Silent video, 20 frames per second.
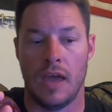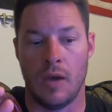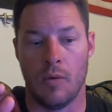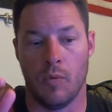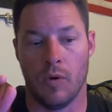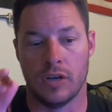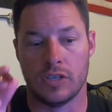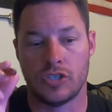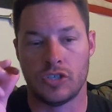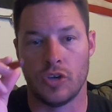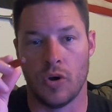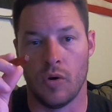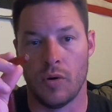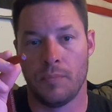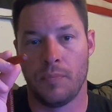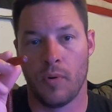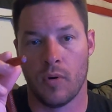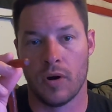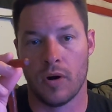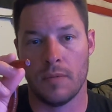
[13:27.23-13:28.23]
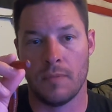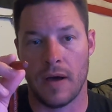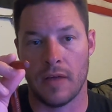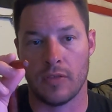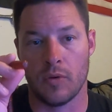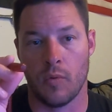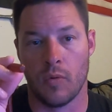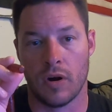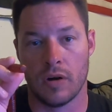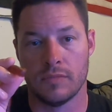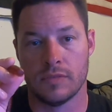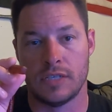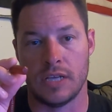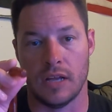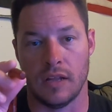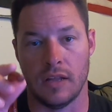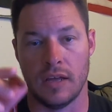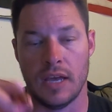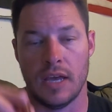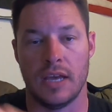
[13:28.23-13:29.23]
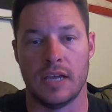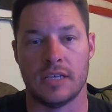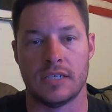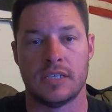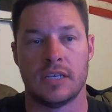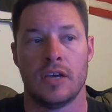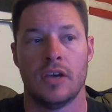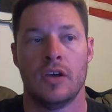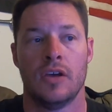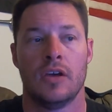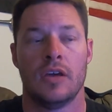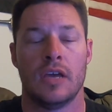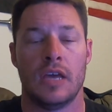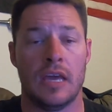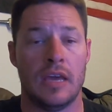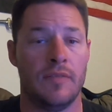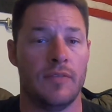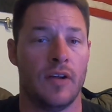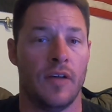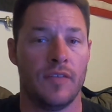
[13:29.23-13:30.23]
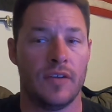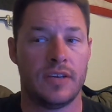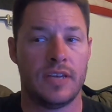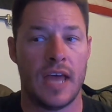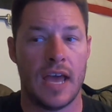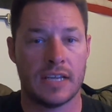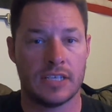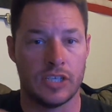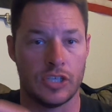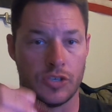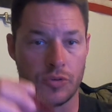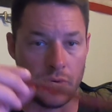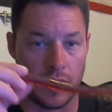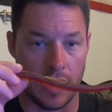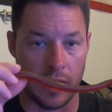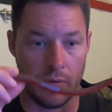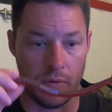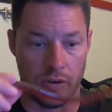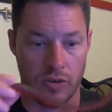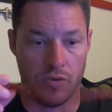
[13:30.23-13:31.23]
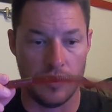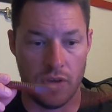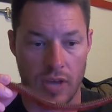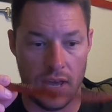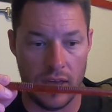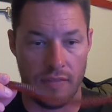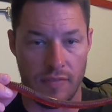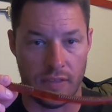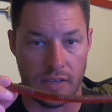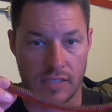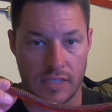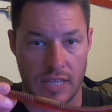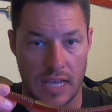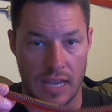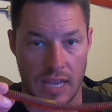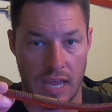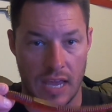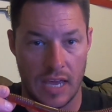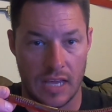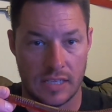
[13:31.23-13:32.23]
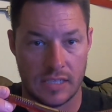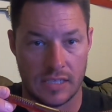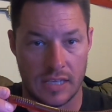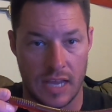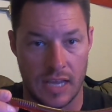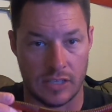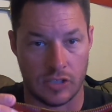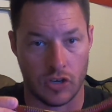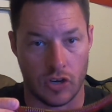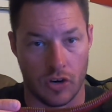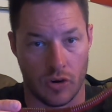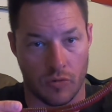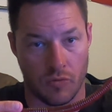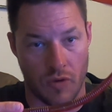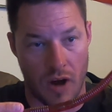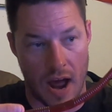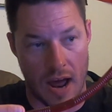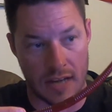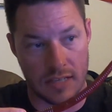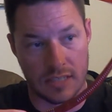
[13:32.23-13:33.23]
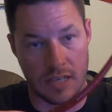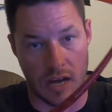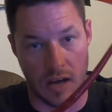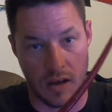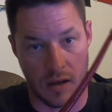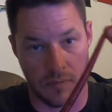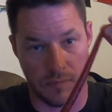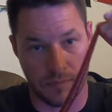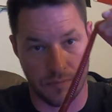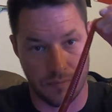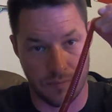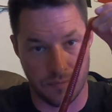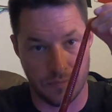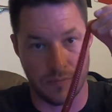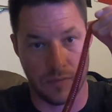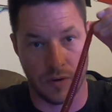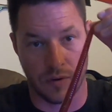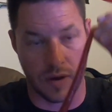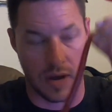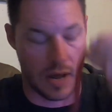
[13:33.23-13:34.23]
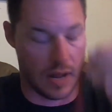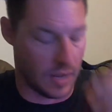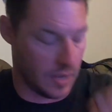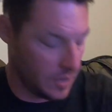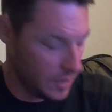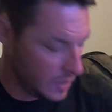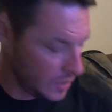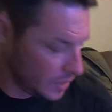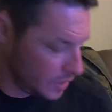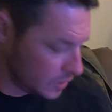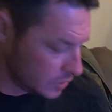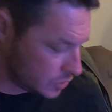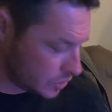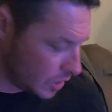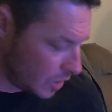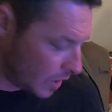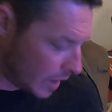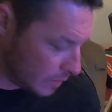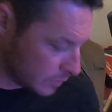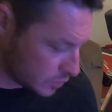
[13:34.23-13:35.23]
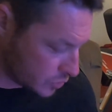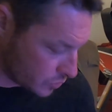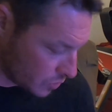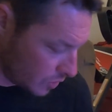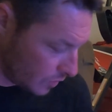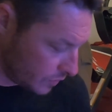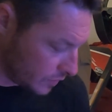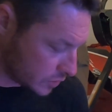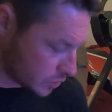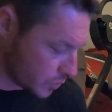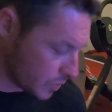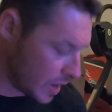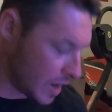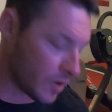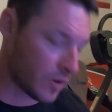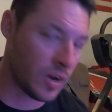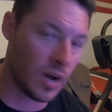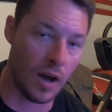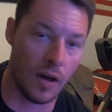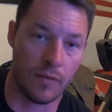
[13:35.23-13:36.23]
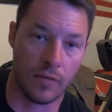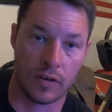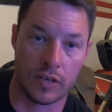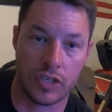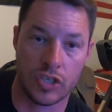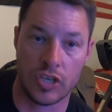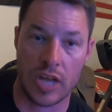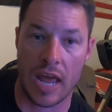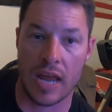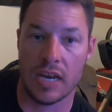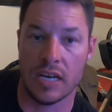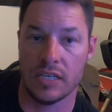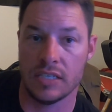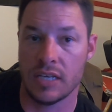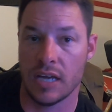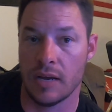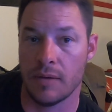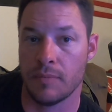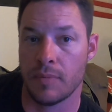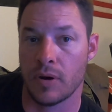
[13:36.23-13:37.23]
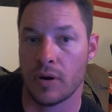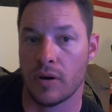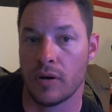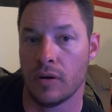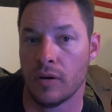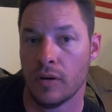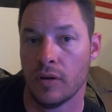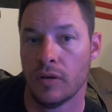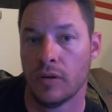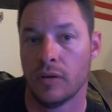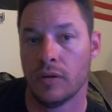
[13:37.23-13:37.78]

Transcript: And what's so important about the Wormzilla is, even on the Texas rig, when you hit and this thing hits, it's going to rise up, okay? So I was throwing this around cover, standing timber,